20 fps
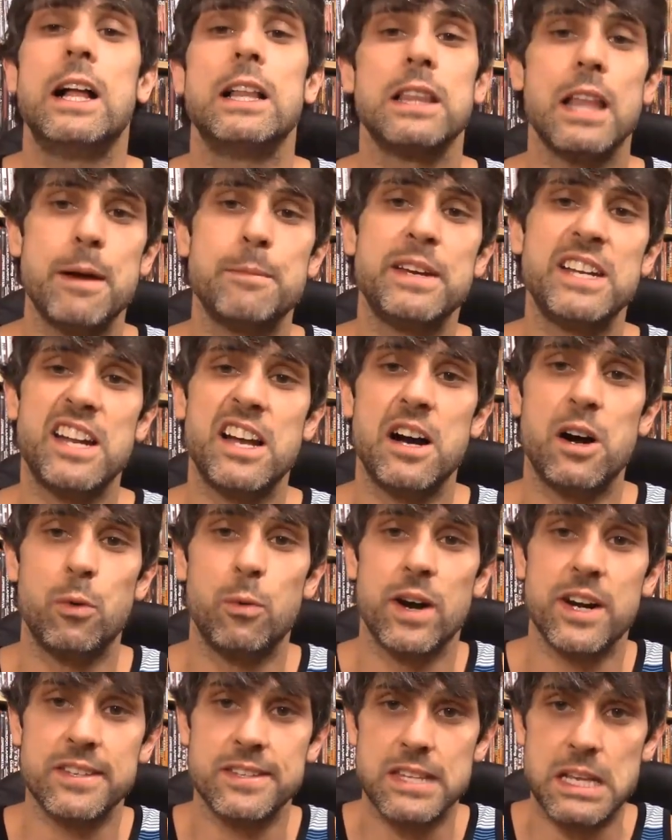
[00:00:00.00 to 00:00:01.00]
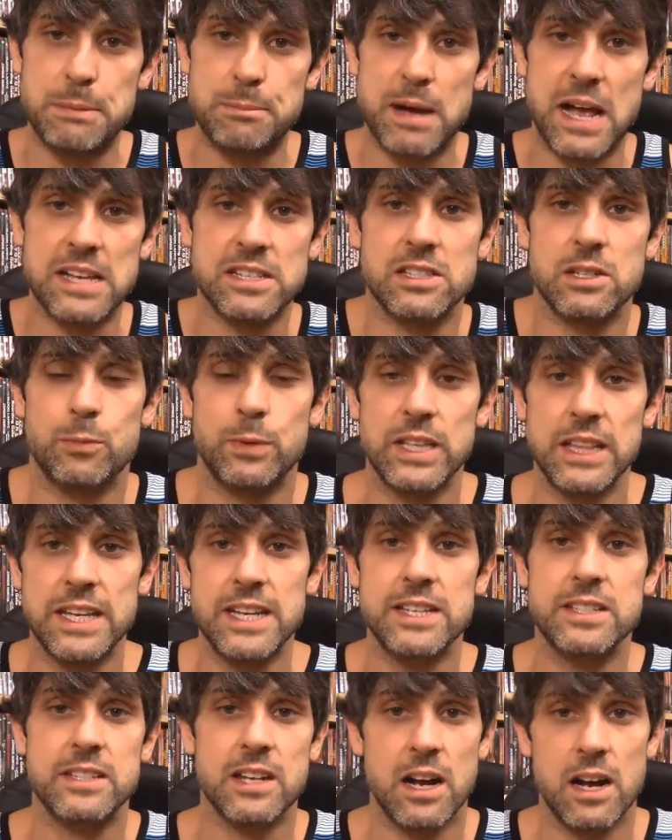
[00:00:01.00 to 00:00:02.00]
Let me know. What is the best
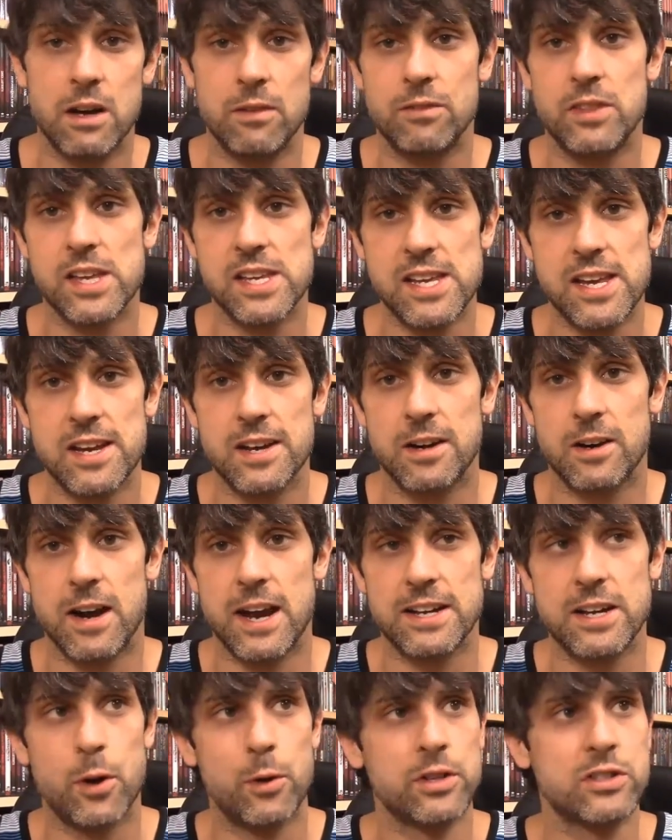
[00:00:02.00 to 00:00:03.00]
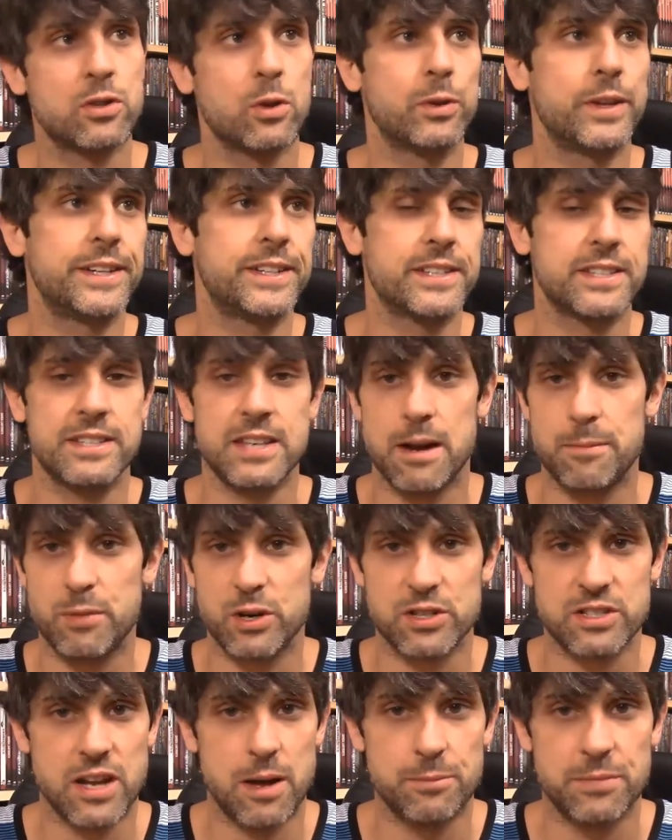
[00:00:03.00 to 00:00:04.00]
release of the year? I know it's only
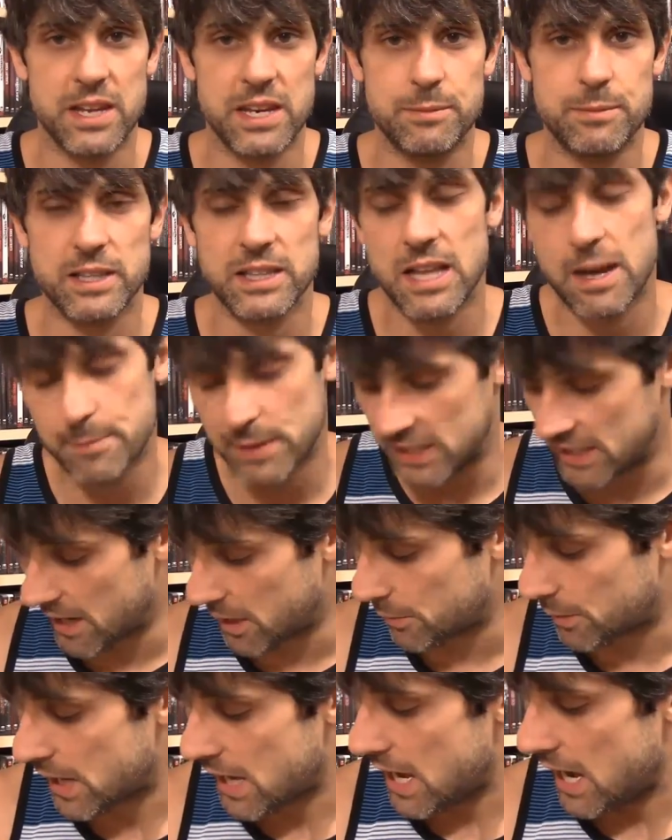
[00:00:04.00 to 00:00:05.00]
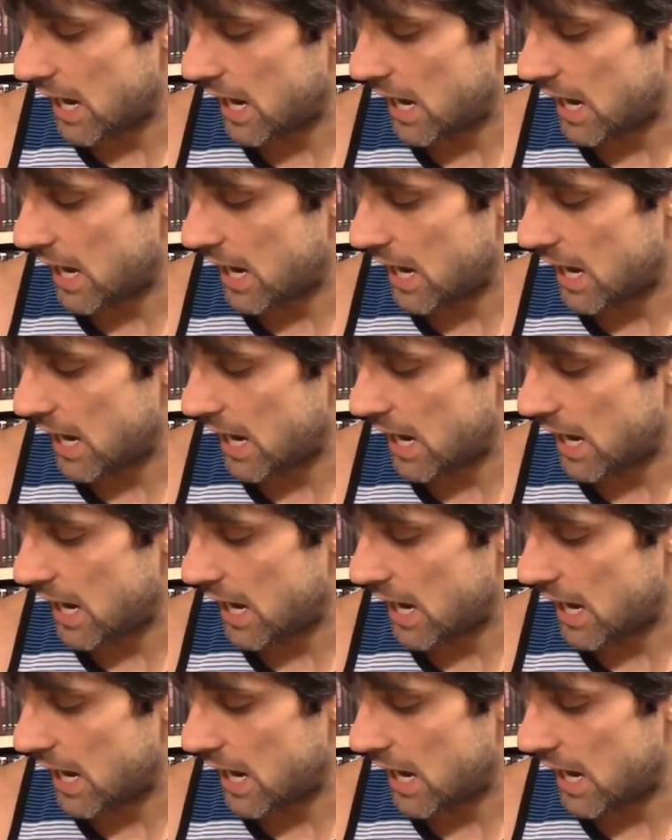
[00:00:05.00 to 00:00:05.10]
December something, but let me know.